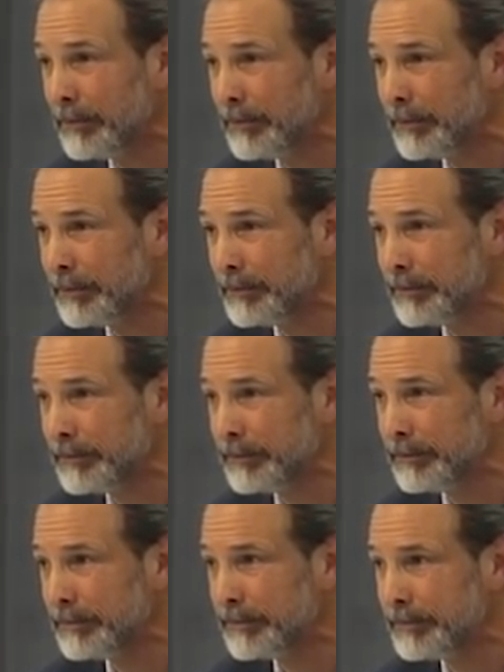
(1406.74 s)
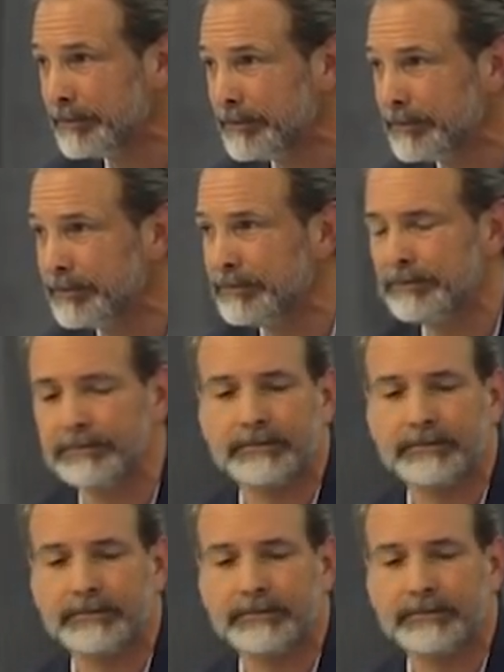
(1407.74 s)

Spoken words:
[no speech]